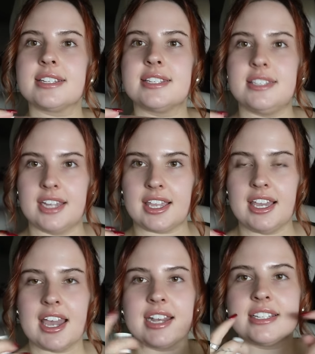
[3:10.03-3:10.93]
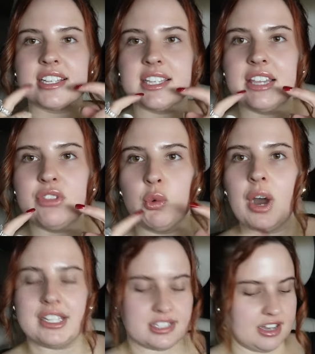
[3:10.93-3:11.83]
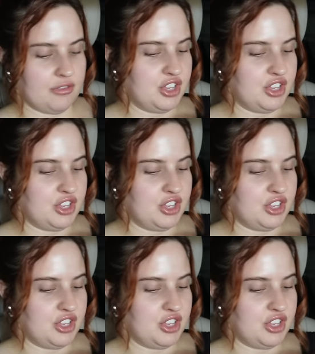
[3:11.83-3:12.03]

sticky and it doesn't leave the white stuff.